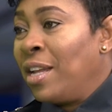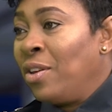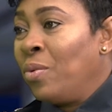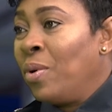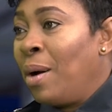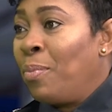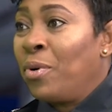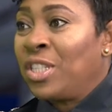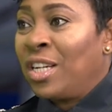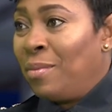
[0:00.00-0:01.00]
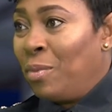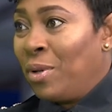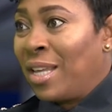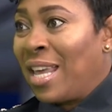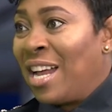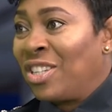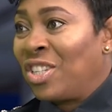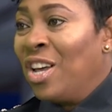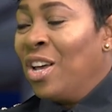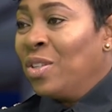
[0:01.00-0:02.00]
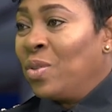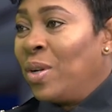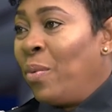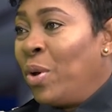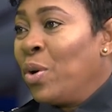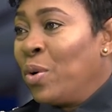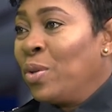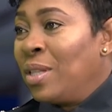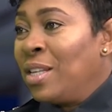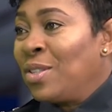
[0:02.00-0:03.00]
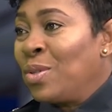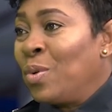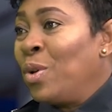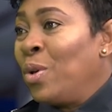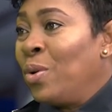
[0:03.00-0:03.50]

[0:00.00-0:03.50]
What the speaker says: then you apportion the cash so that when you go to this store,